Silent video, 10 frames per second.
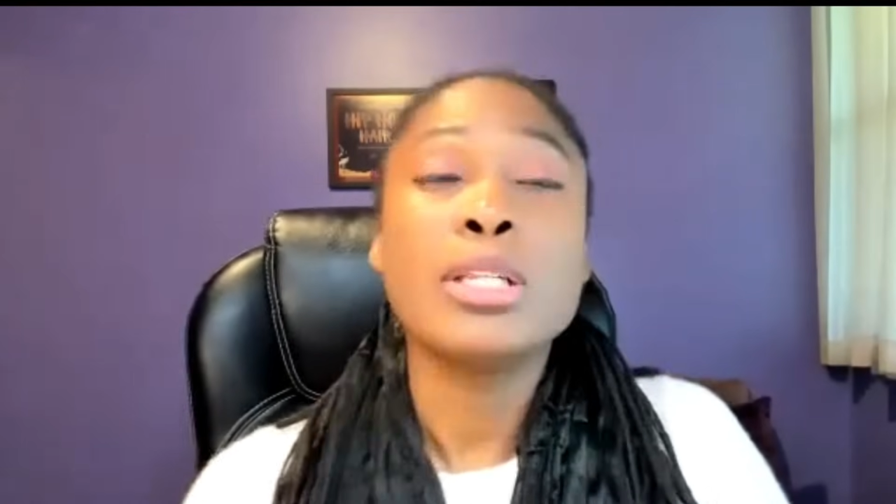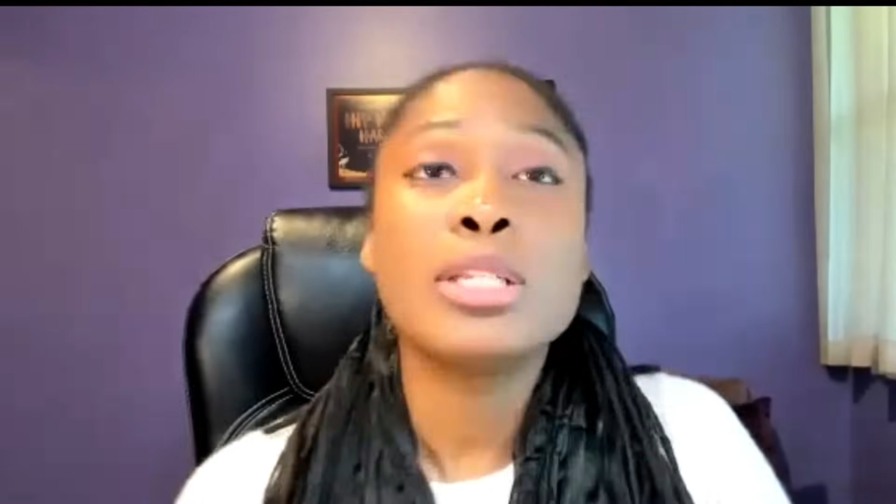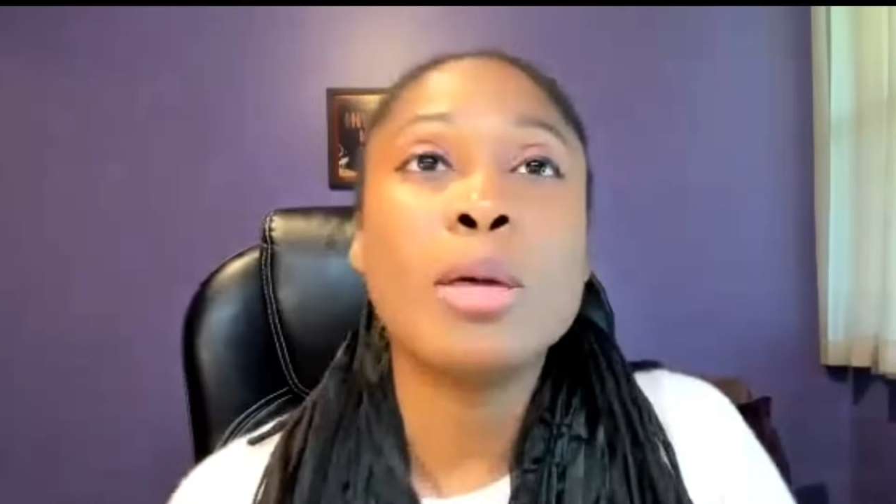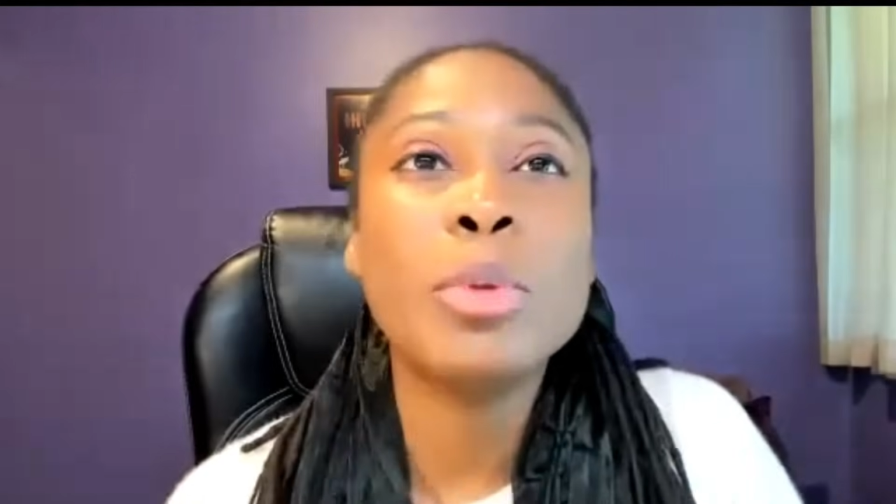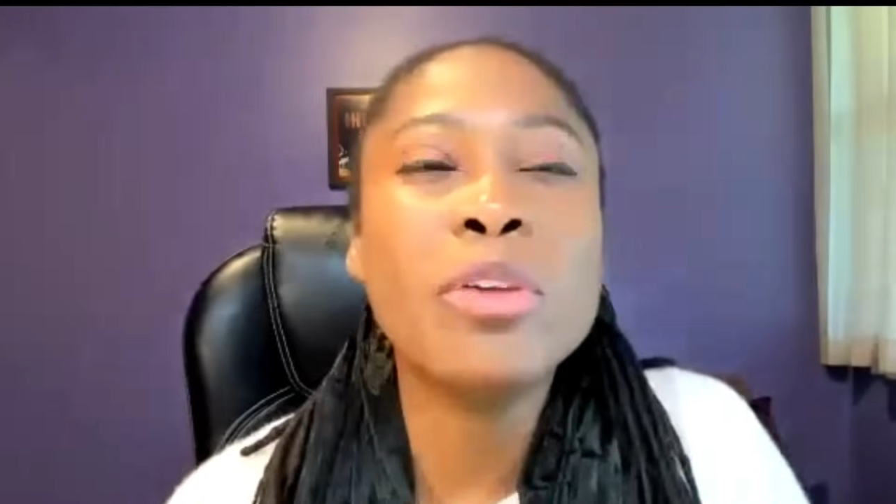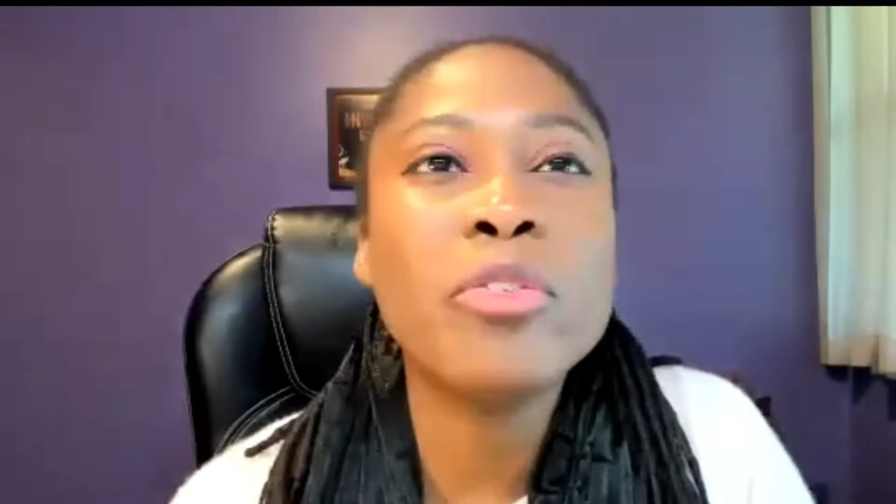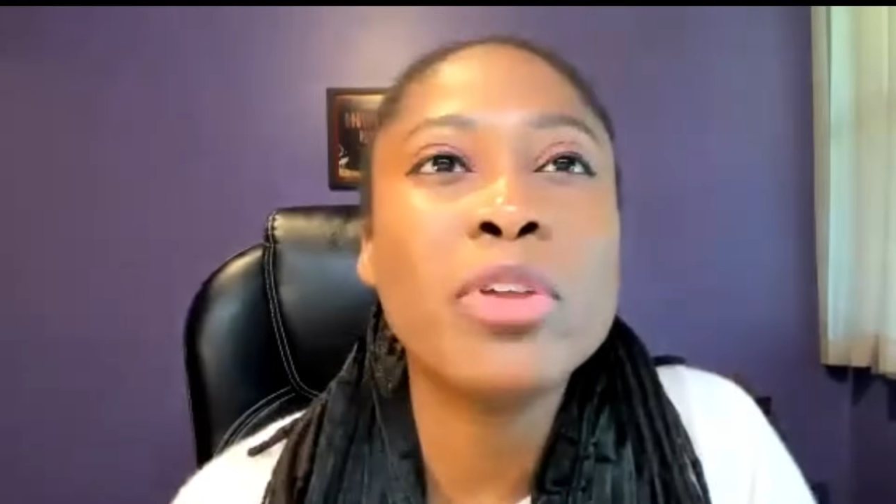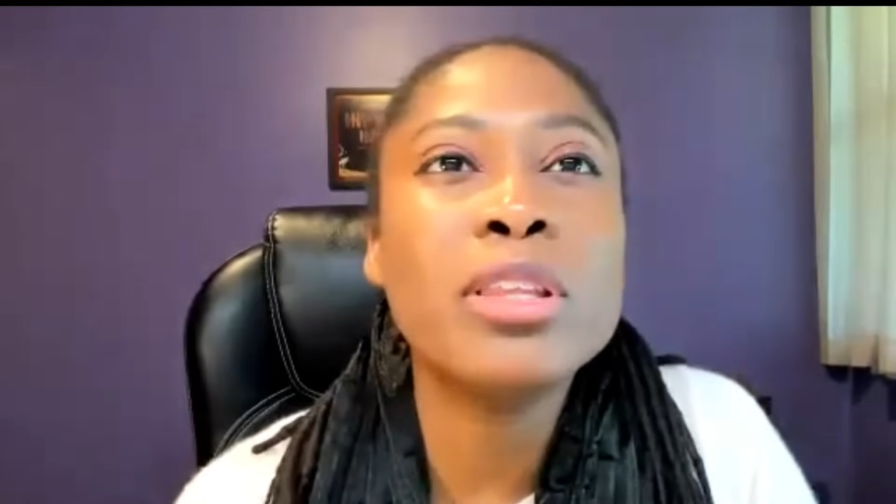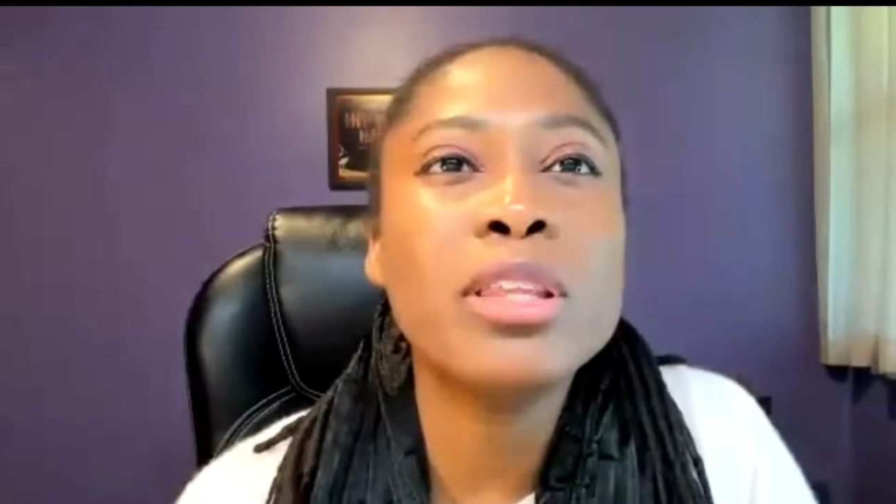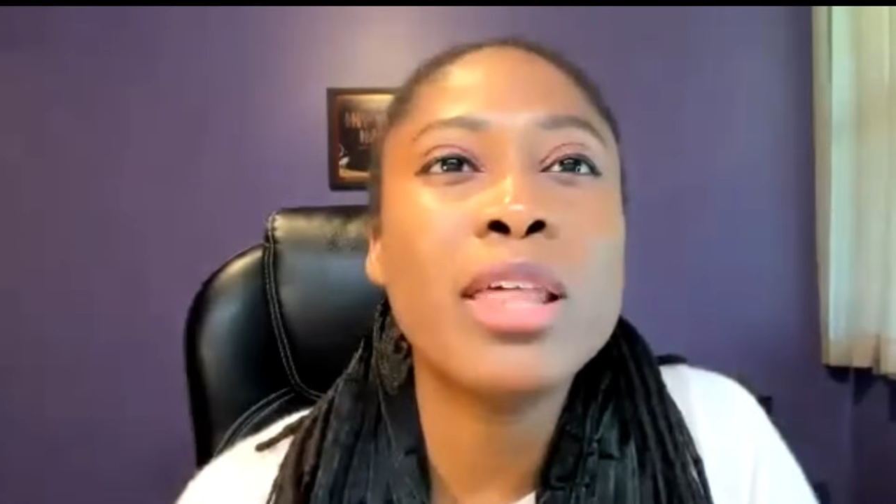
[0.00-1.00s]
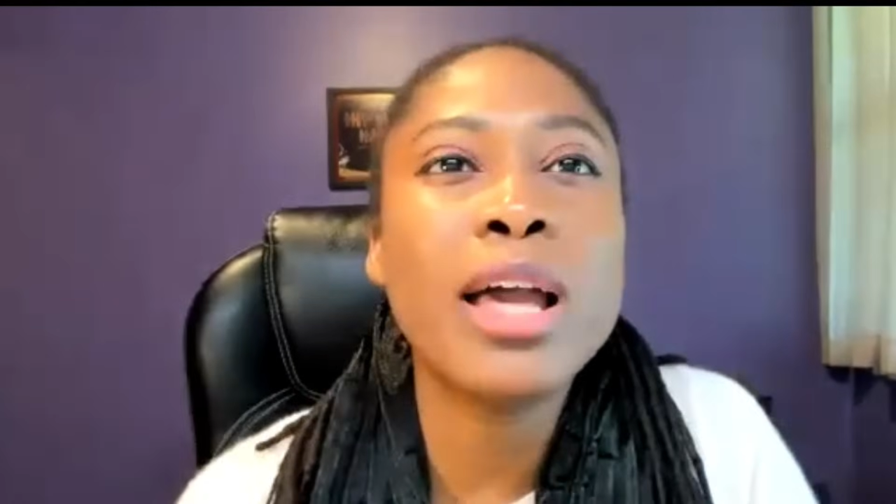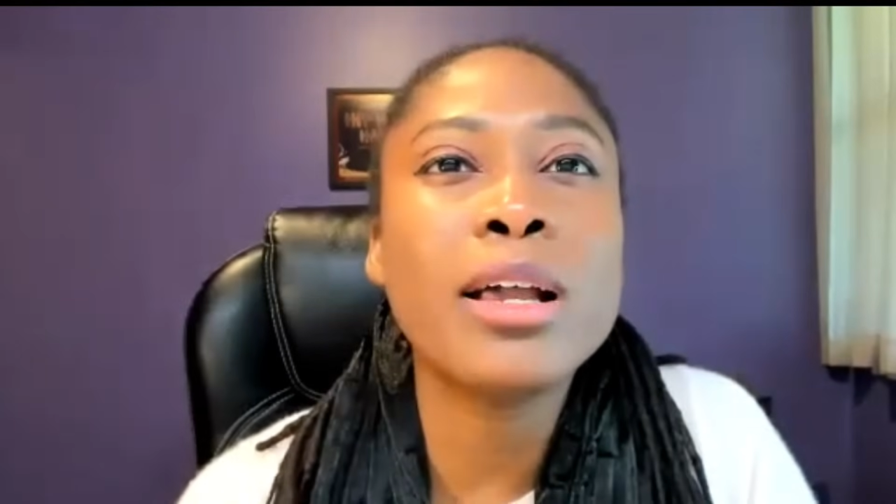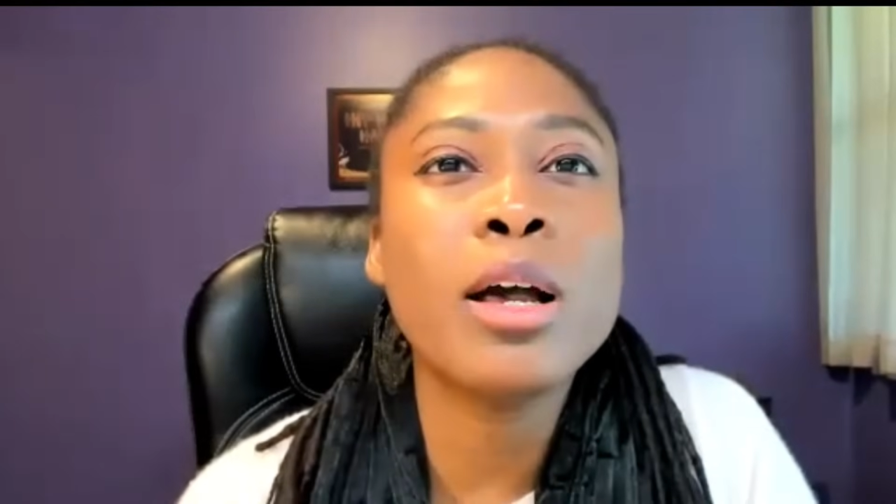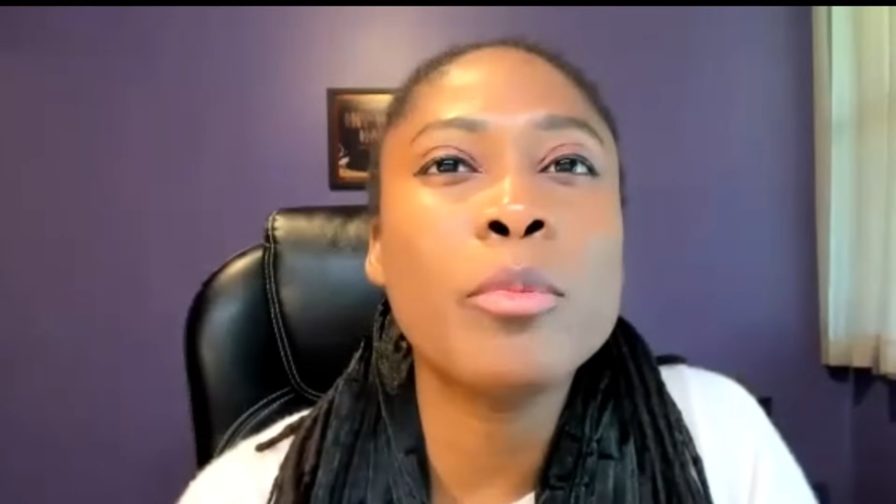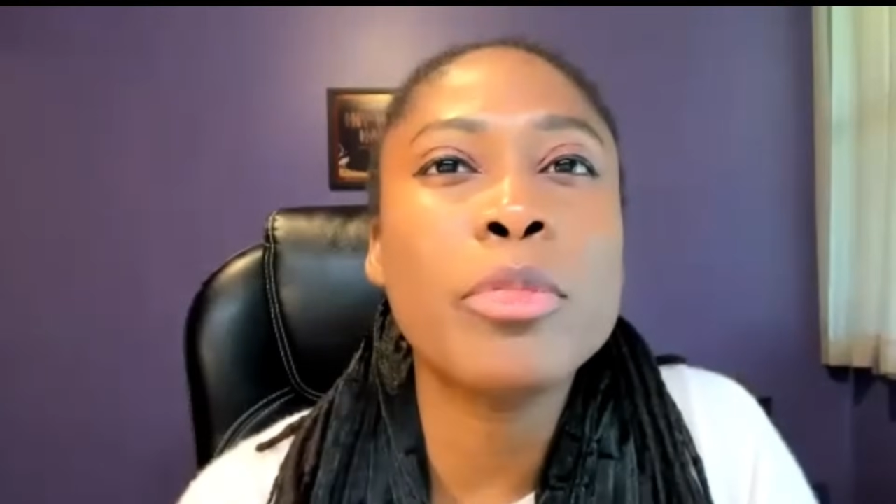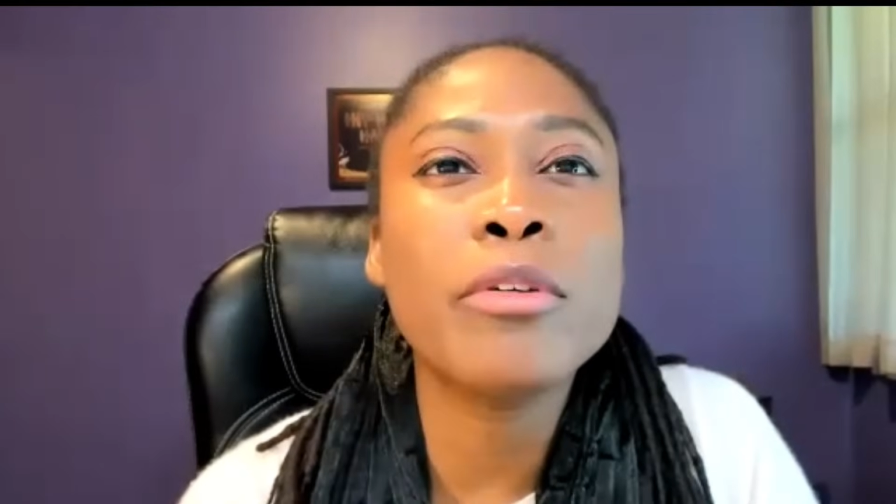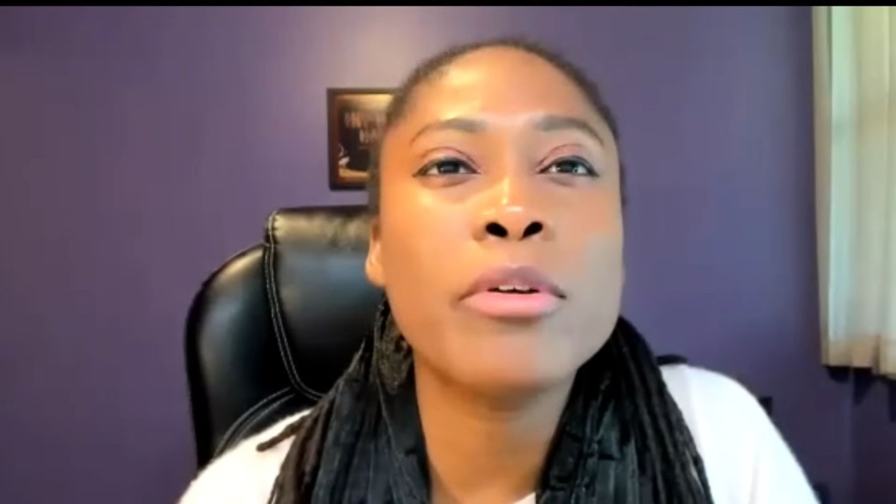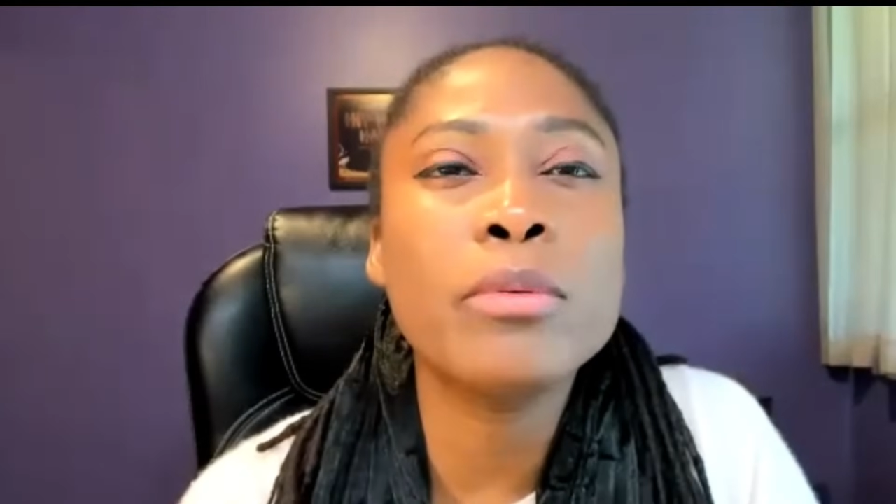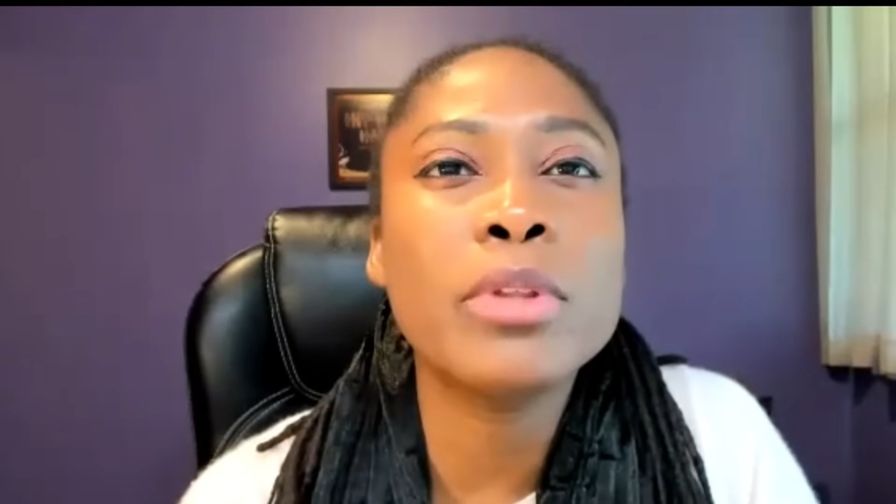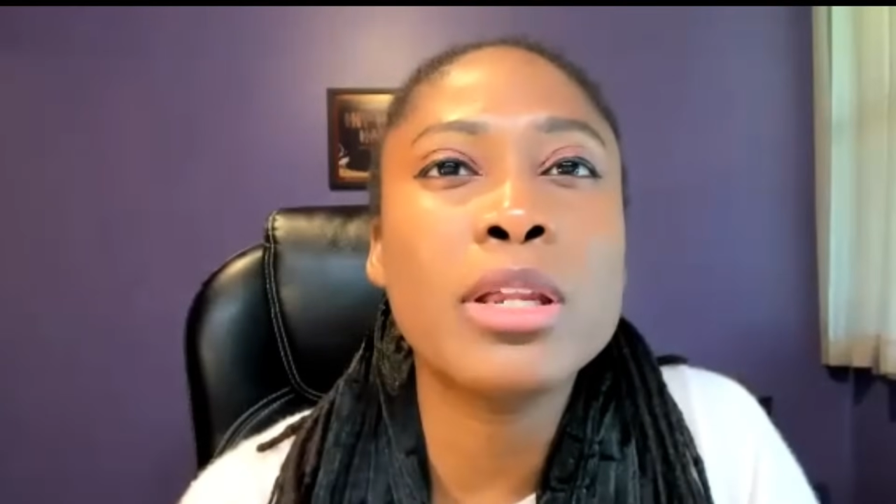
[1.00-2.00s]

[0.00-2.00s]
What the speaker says: Tell me did that come through?